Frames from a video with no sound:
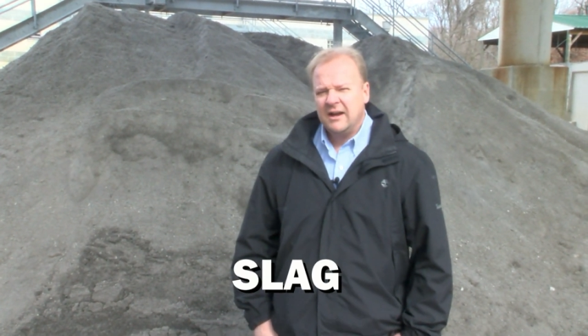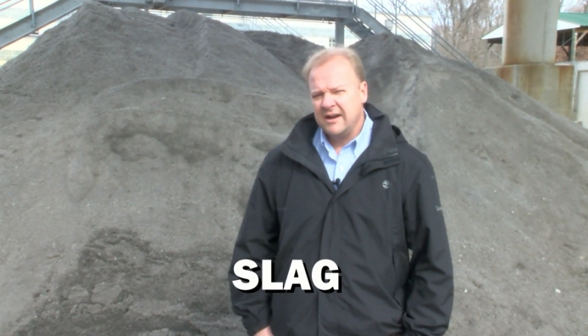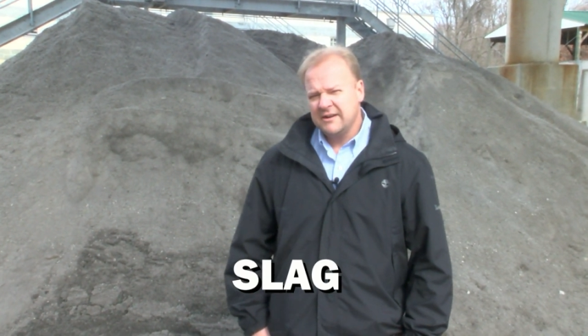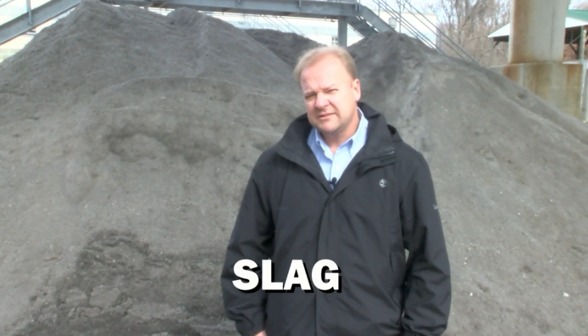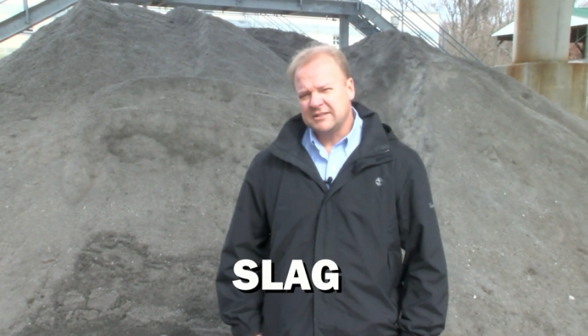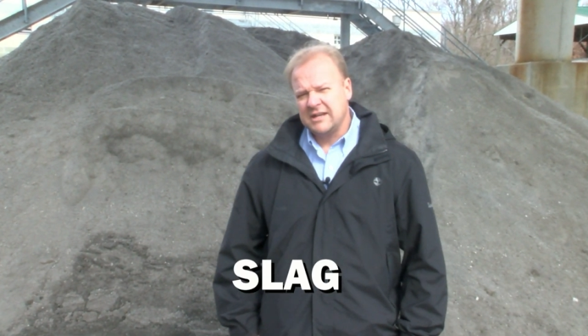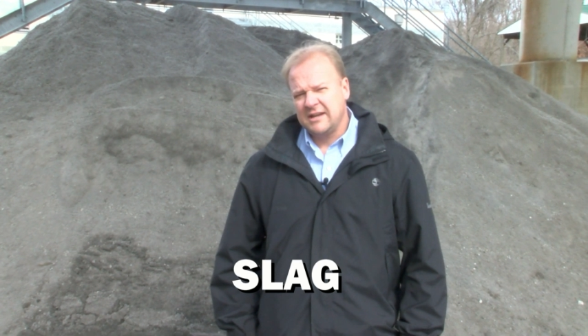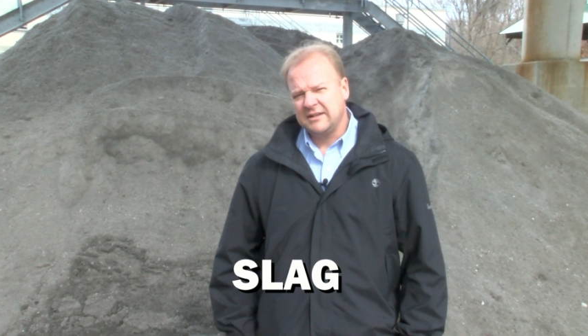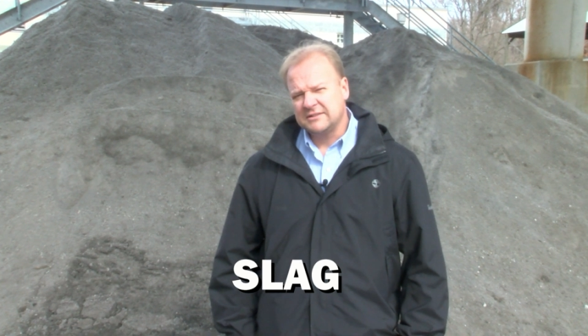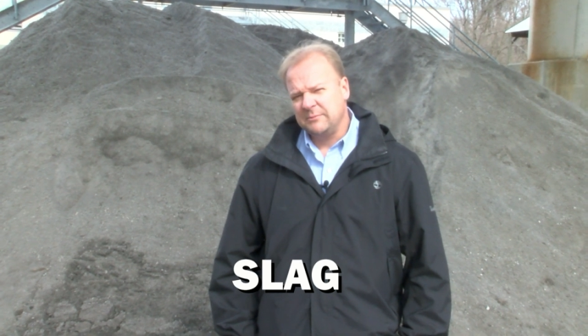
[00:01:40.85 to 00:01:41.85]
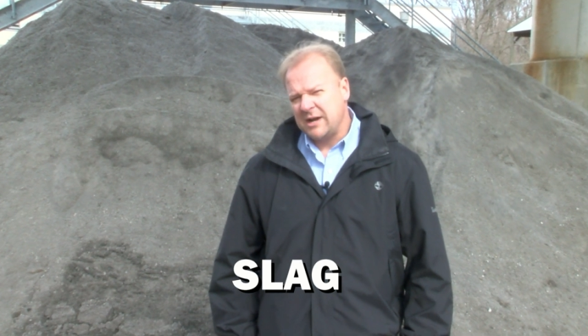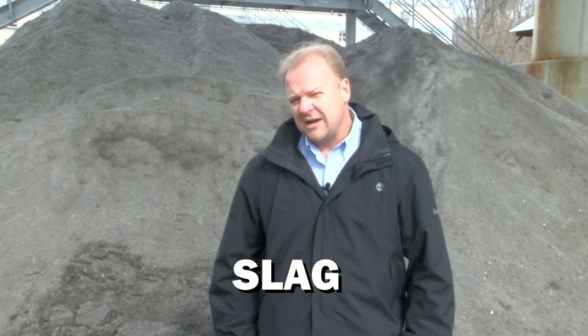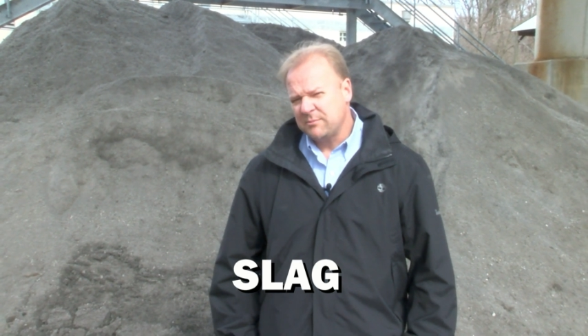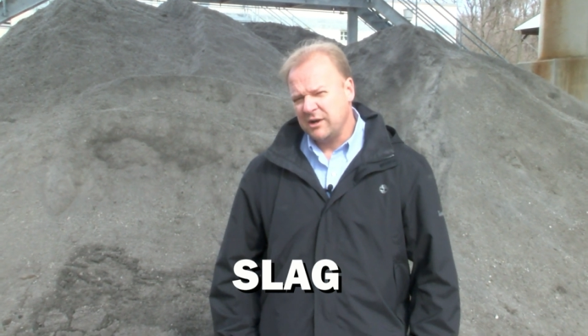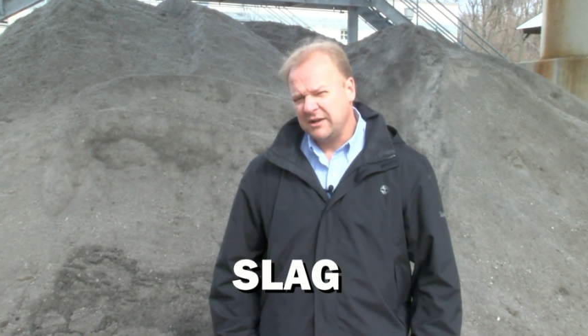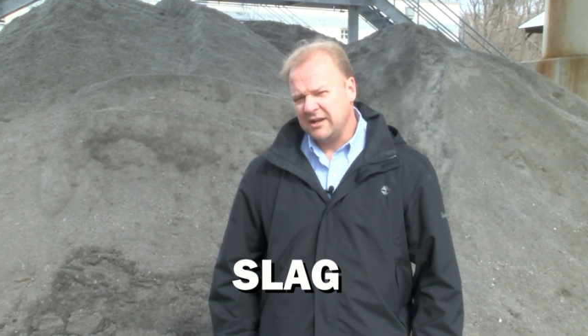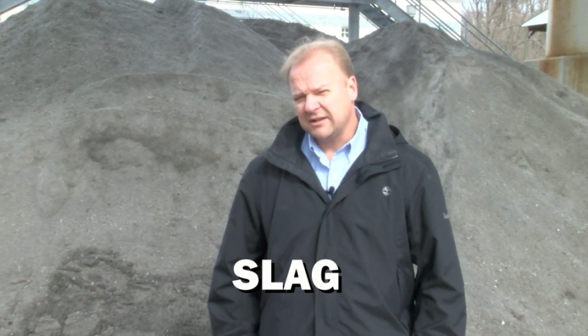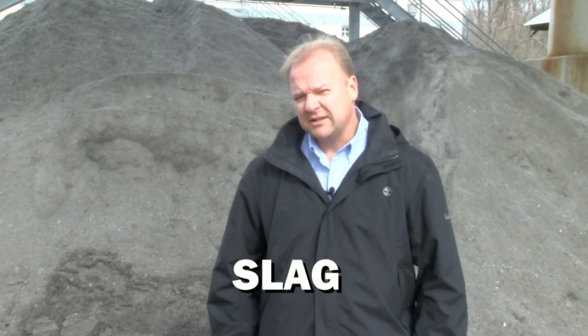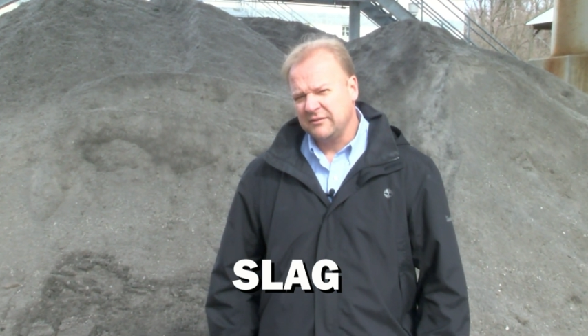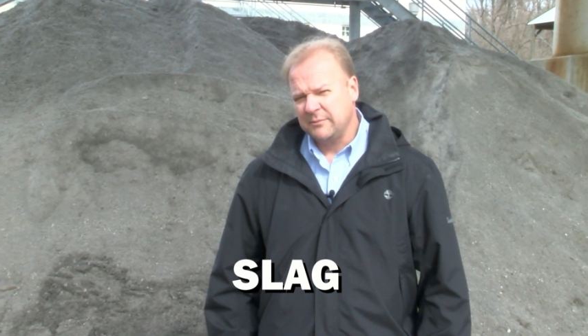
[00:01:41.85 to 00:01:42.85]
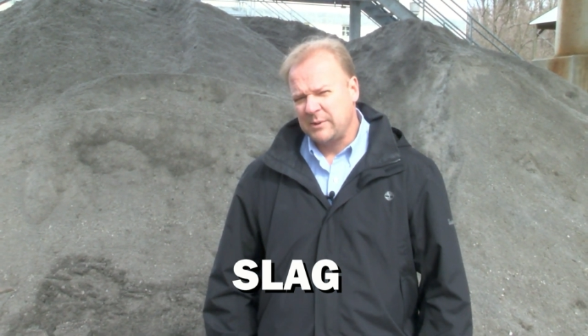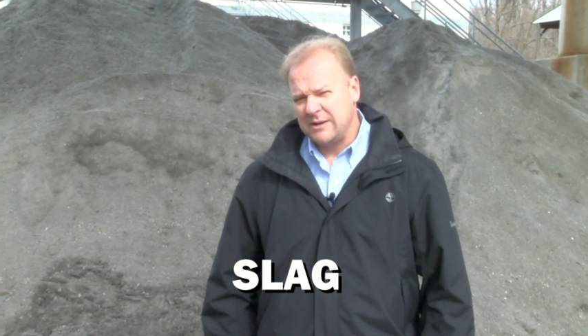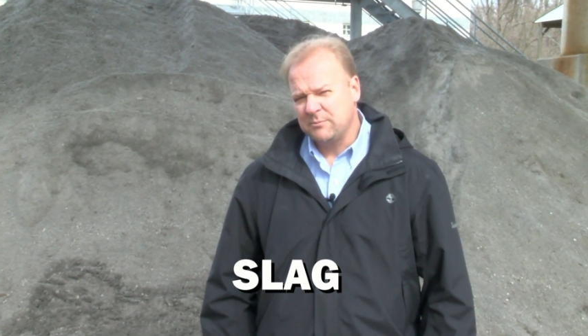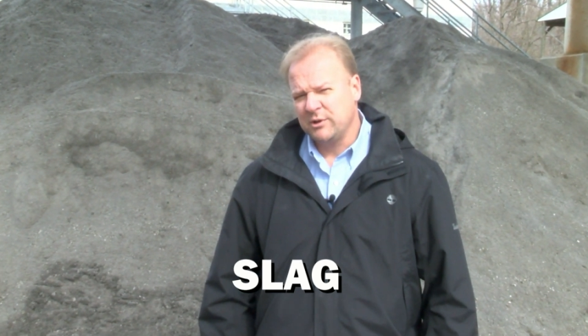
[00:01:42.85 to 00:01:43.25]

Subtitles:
Iron slag is a byproduct of the pipe